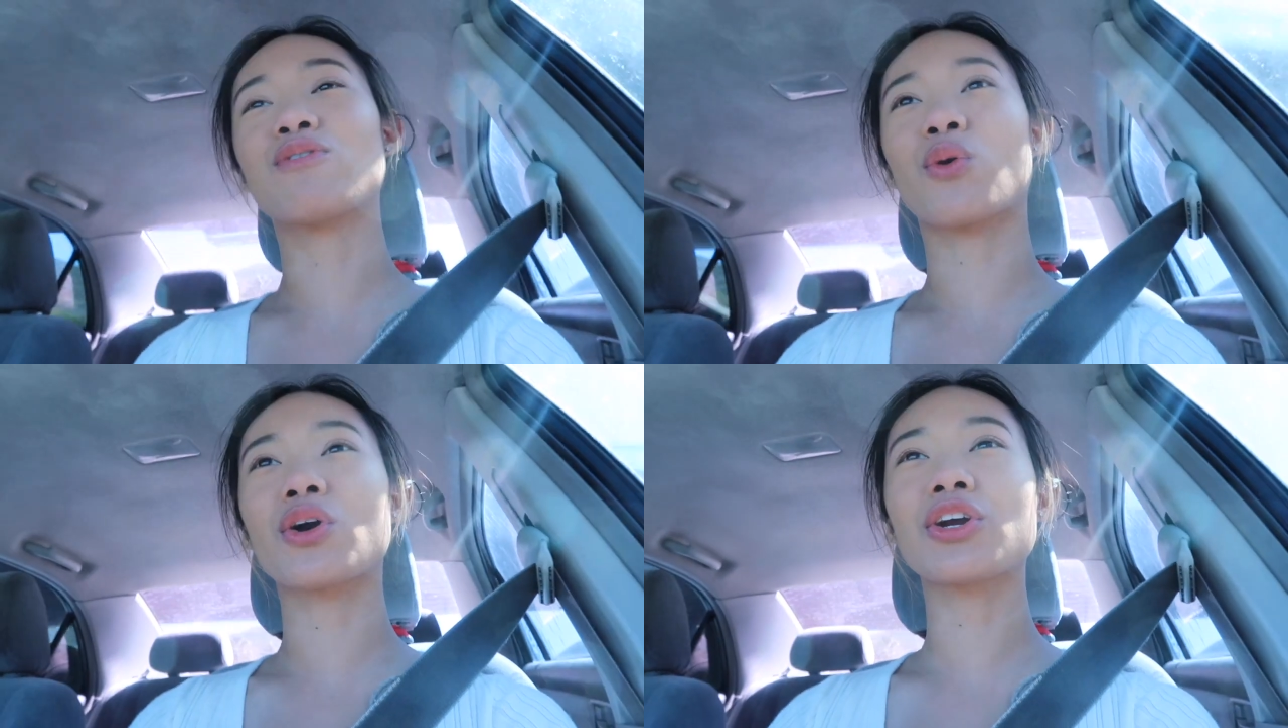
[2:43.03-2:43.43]

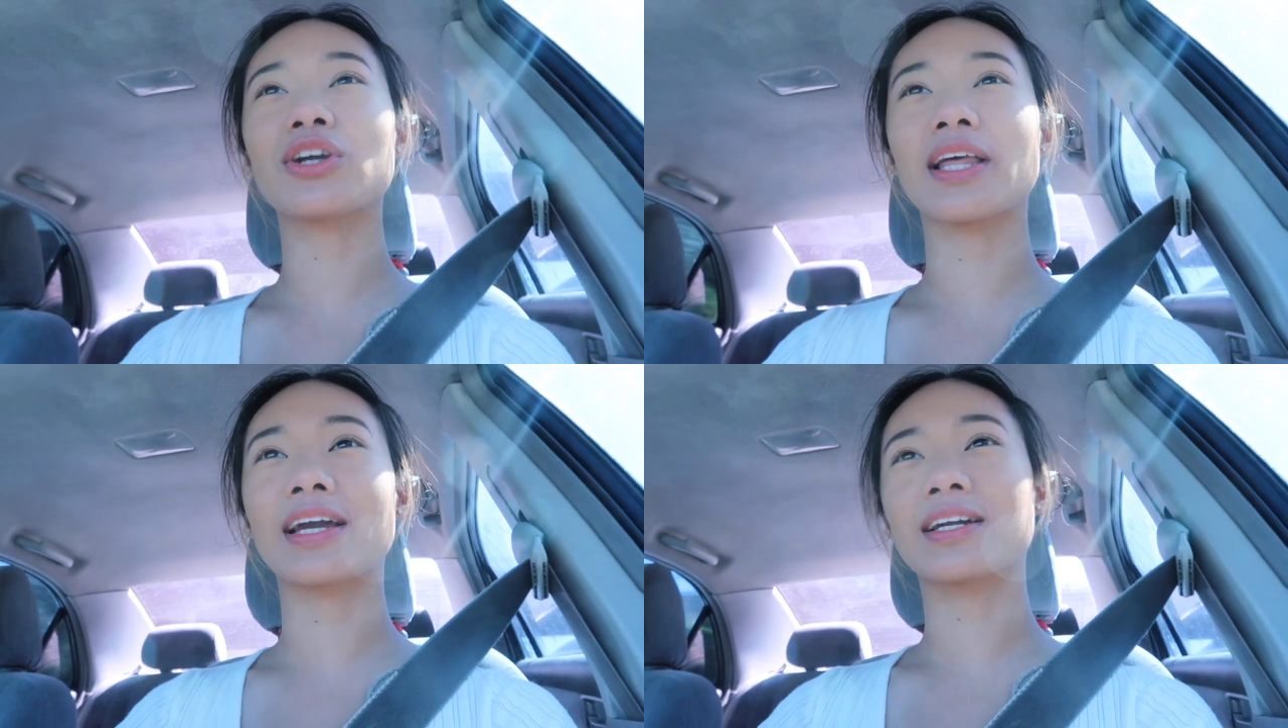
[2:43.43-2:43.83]
before
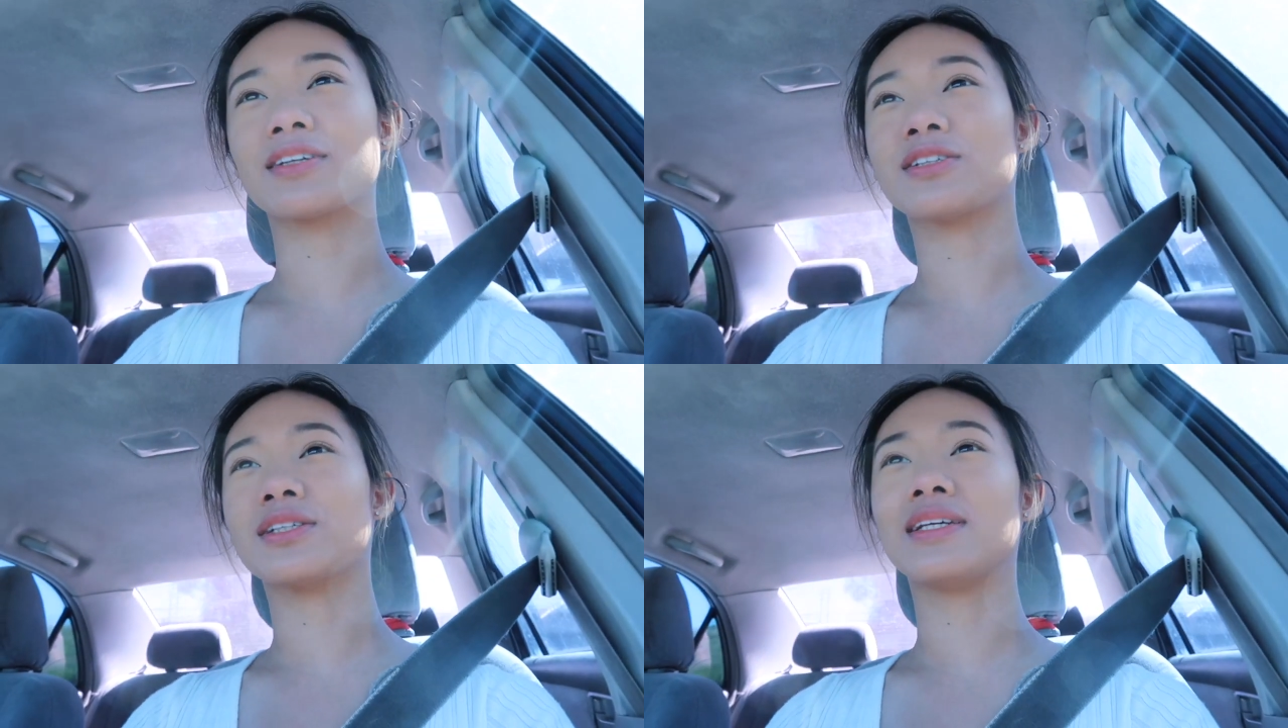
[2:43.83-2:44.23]
you're like
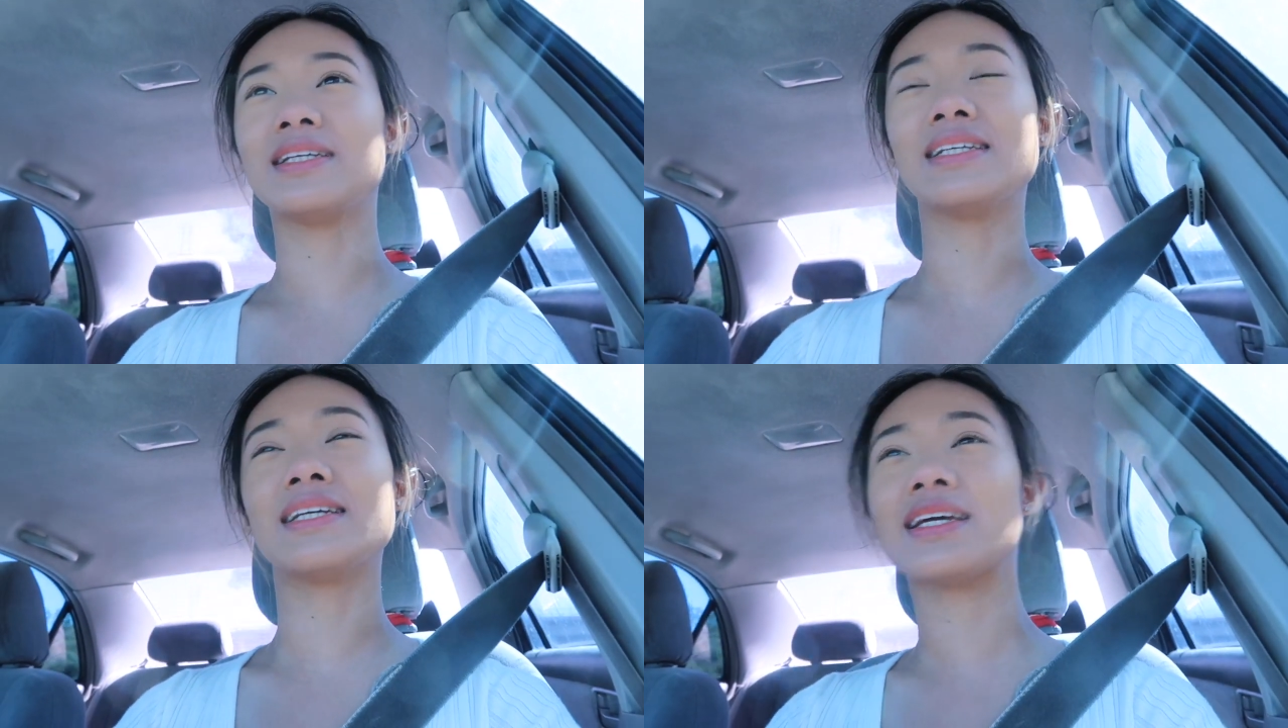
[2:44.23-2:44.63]

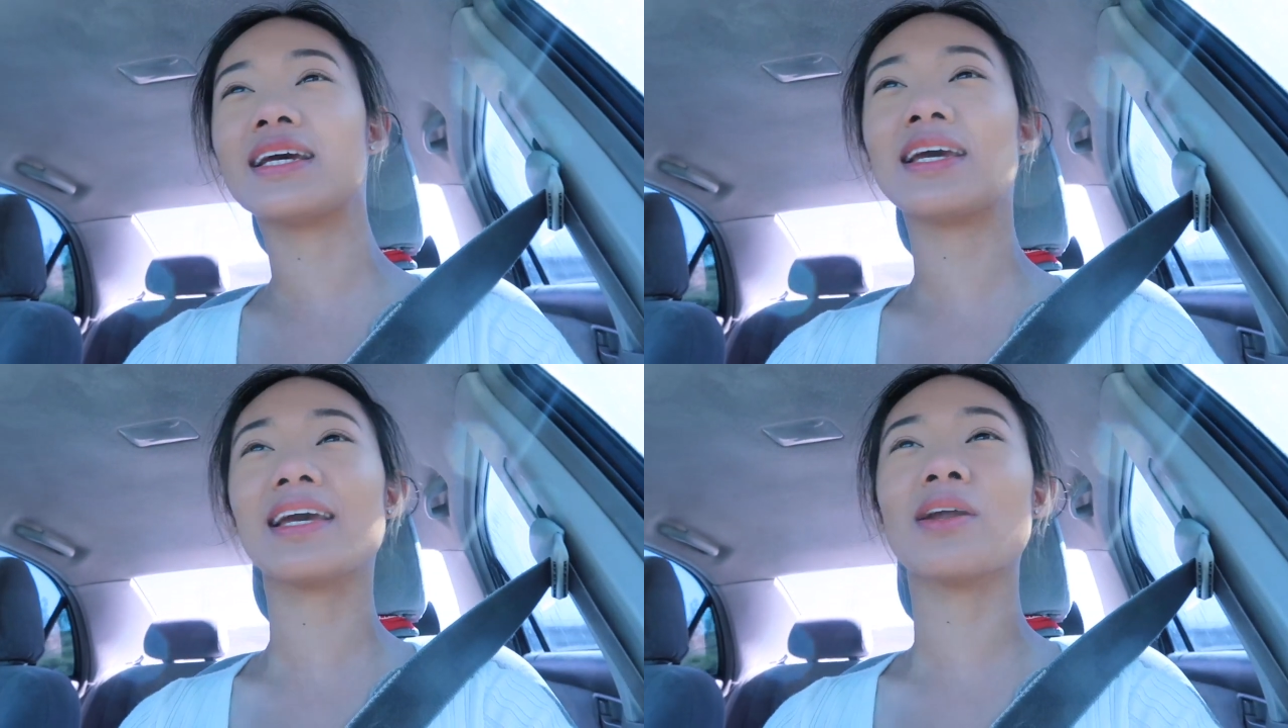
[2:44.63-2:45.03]

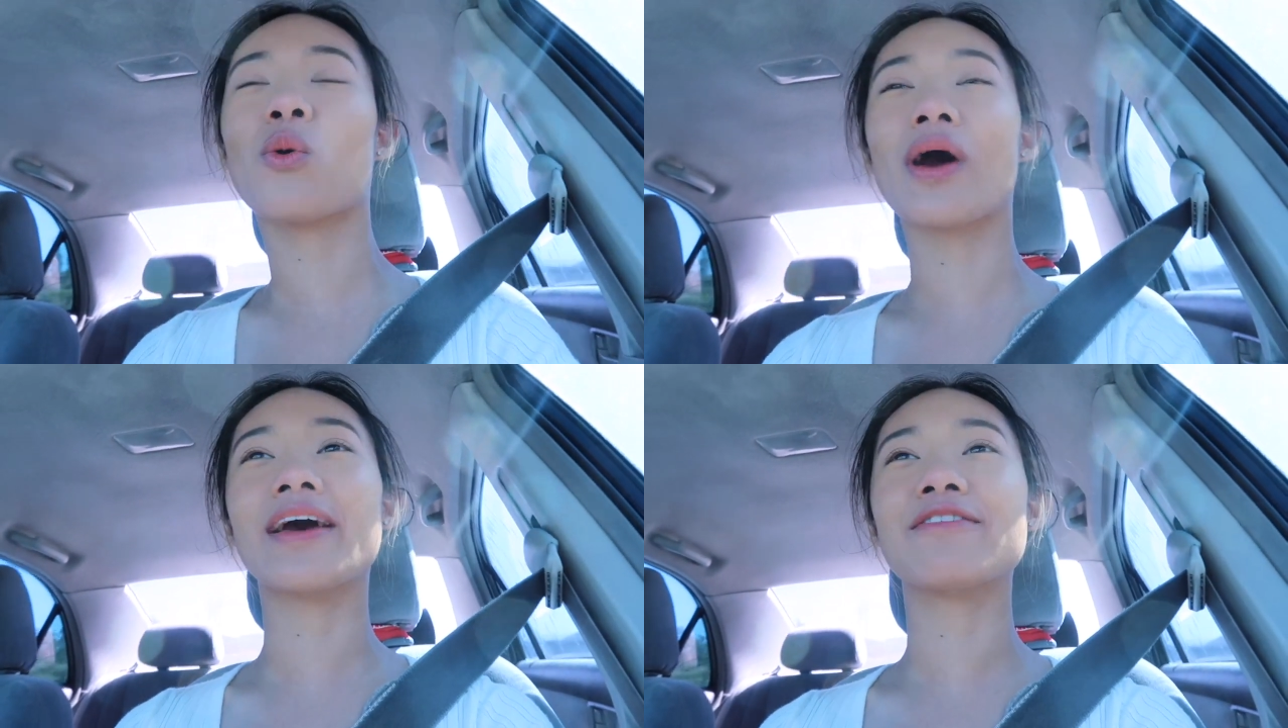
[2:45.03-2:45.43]
in a
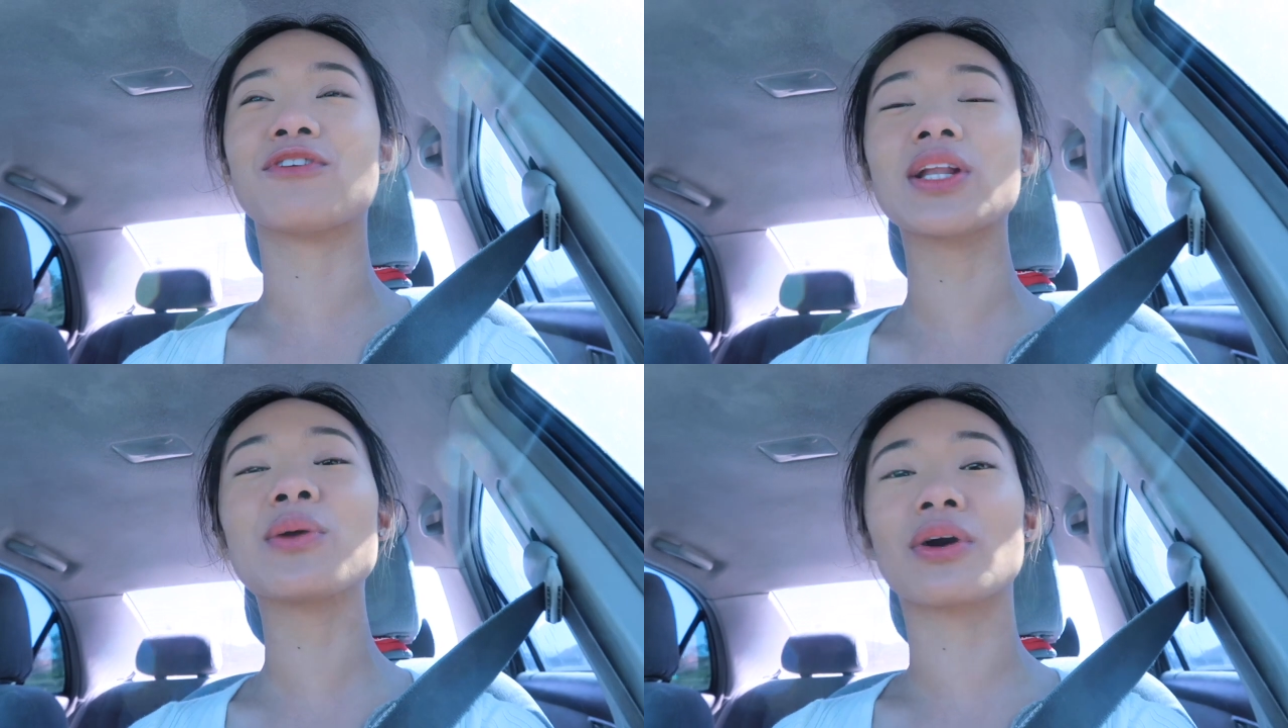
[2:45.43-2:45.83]
way
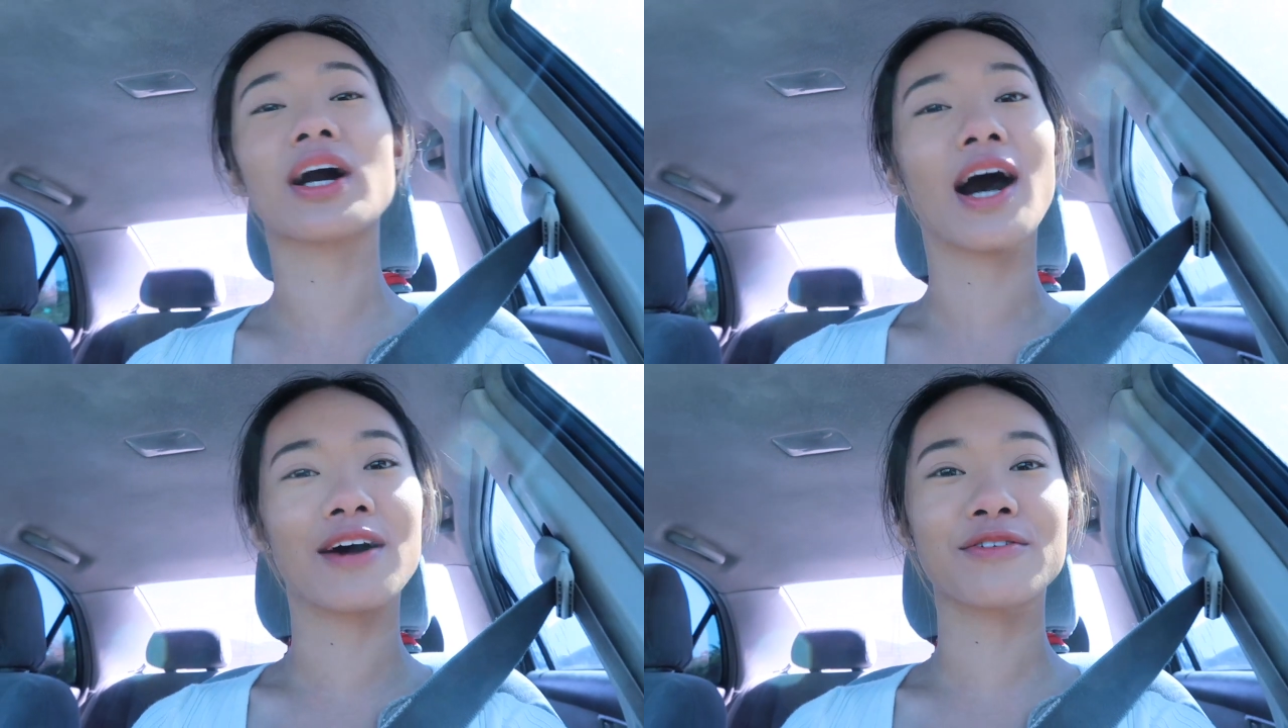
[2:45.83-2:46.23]
fully
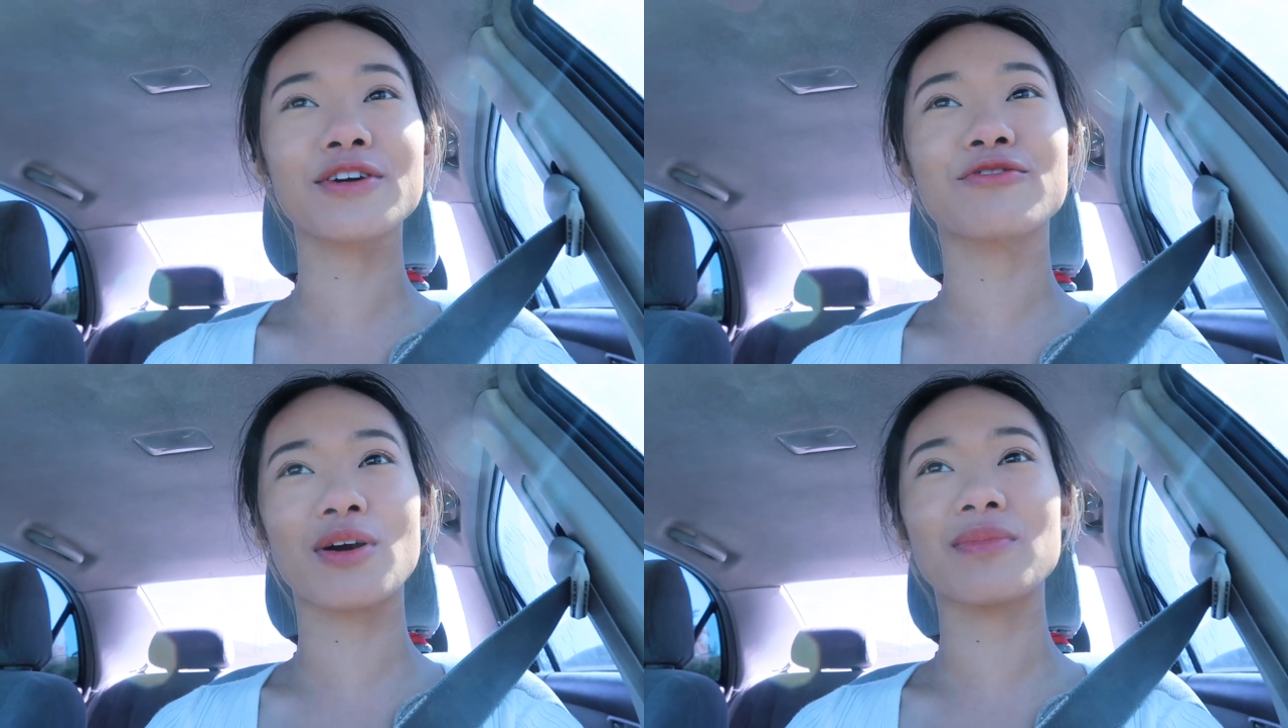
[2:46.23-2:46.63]

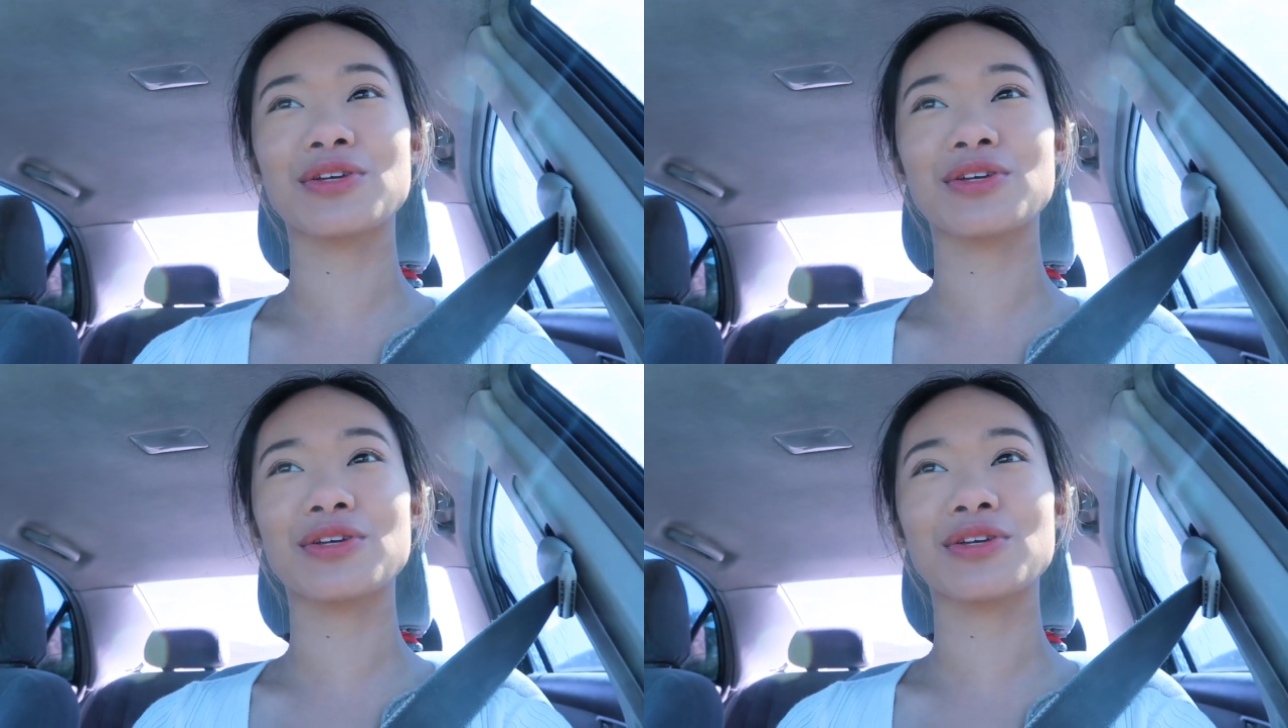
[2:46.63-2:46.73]
recovered from